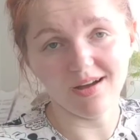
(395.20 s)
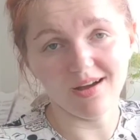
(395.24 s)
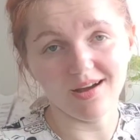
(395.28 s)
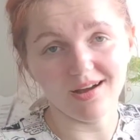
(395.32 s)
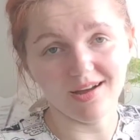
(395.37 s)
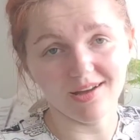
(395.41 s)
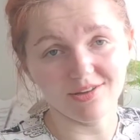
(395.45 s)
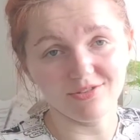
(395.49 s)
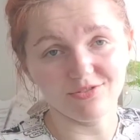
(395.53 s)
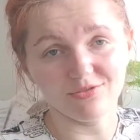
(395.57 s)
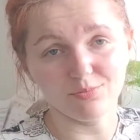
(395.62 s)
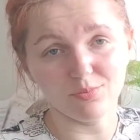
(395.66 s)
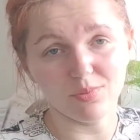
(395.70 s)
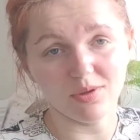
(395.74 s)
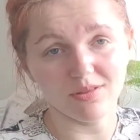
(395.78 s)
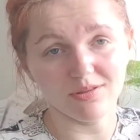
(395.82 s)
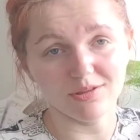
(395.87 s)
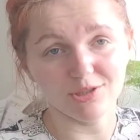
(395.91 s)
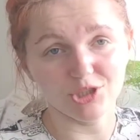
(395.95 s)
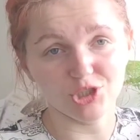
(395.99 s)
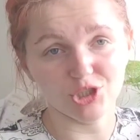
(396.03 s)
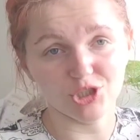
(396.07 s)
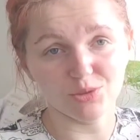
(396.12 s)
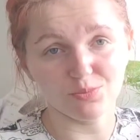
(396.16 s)
I've
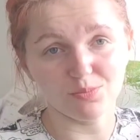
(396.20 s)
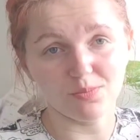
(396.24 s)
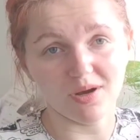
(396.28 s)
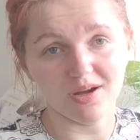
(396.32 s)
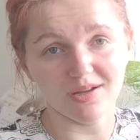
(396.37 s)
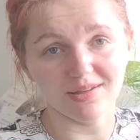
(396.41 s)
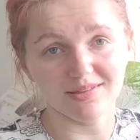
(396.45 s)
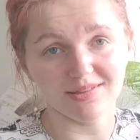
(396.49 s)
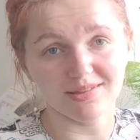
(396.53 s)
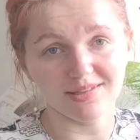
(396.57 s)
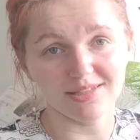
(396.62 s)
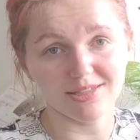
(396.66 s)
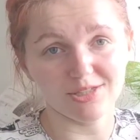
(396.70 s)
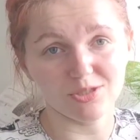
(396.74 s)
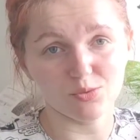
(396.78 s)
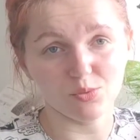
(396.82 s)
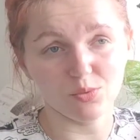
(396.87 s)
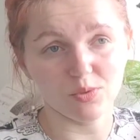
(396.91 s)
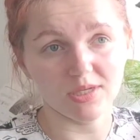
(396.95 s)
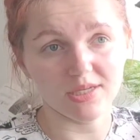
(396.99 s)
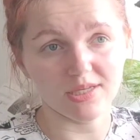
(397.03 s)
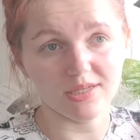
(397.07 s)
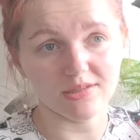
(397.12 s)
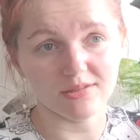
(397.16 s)
polished mine this
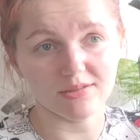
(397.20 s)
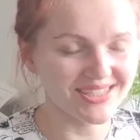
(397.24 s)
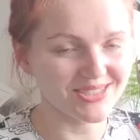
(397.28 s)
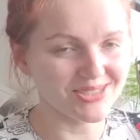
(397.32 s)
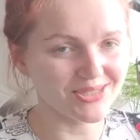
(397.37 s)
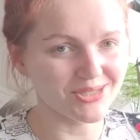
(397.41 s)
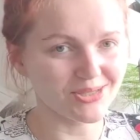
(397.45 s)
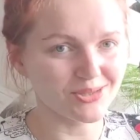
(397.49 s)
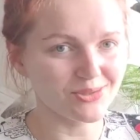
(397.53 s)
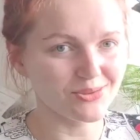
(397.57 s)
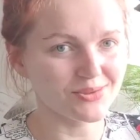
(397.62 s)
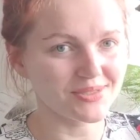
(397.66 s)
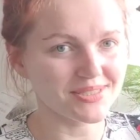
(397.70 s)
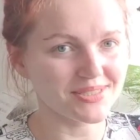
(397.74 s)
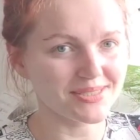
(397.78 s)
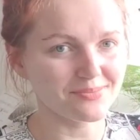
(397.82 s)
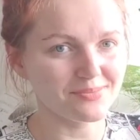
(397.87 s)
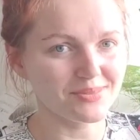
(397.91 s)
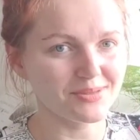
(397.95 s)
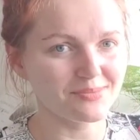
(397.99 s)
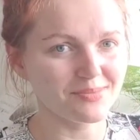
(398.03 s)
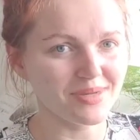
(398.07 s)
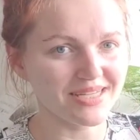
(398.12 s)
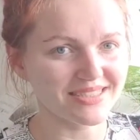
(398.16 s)
week, so it looks a
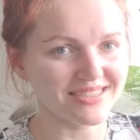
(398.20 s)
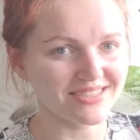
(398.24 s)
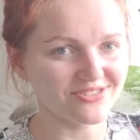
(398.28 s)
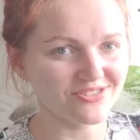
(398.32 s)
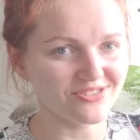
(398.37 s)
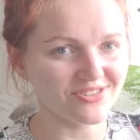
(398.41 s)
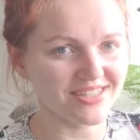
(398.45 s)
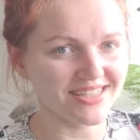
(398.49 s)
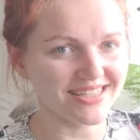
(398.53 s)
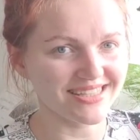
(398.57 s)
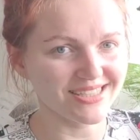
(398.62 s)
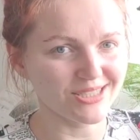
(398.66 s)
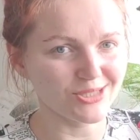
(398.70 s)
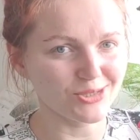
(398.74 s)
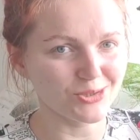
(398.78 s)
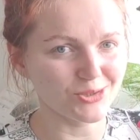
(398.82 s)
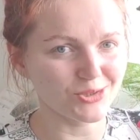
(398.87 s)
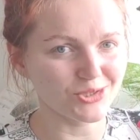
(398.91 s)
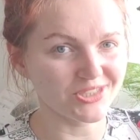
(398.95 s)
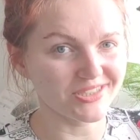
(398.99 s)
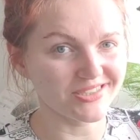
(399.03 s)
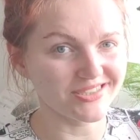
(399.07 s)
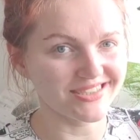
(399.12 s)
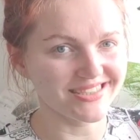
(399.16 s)
bit better than it
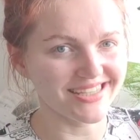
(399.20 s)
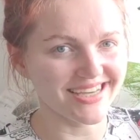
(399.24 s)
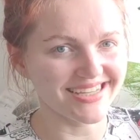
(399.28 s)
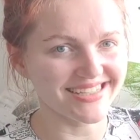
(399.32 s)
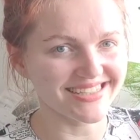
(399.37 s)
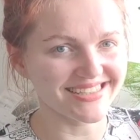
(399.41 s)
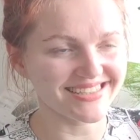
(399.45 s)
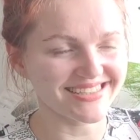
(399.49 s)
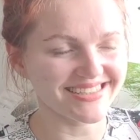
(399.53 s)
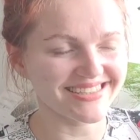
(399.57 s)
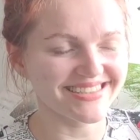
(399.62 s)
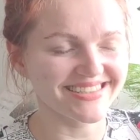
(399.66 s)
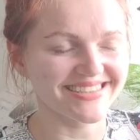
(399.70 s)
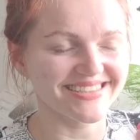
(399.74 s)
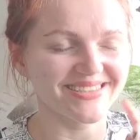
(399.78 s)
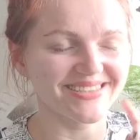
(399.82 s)
usually does.